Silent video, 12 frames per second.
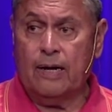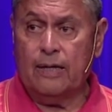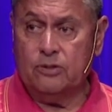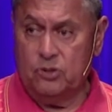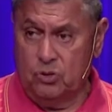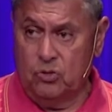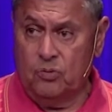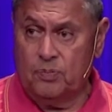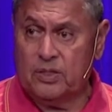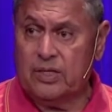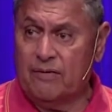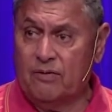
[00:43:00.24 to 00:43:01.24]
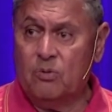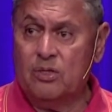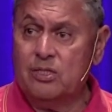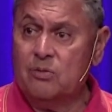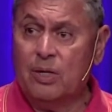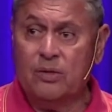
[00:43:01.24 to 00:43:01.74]
do, but every once
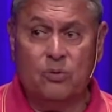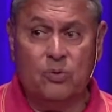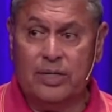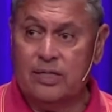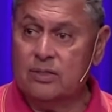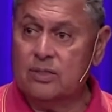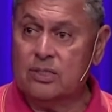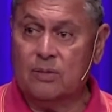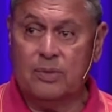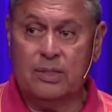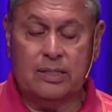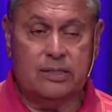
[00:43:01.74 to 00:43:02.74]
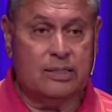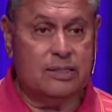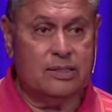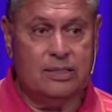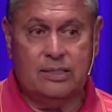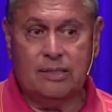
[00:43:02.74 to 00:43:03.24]
in a while you run into someone that
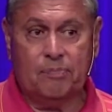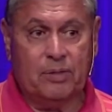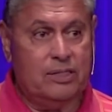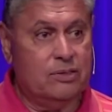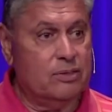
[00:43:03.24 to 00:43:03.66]
just needs a place to